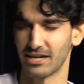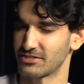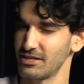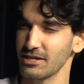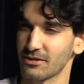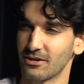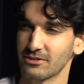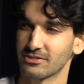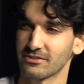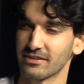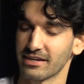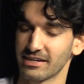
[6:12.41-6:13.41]
has any Canuck
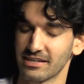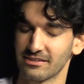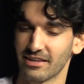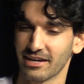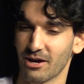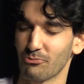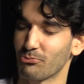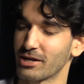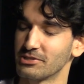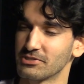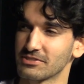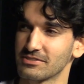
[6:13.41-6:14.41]
done like any like
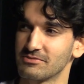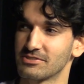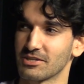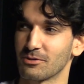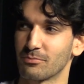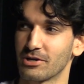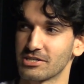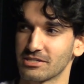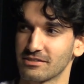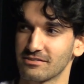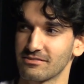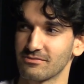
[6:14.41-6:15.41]
outrageous
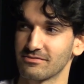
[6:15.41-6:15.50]
celebration,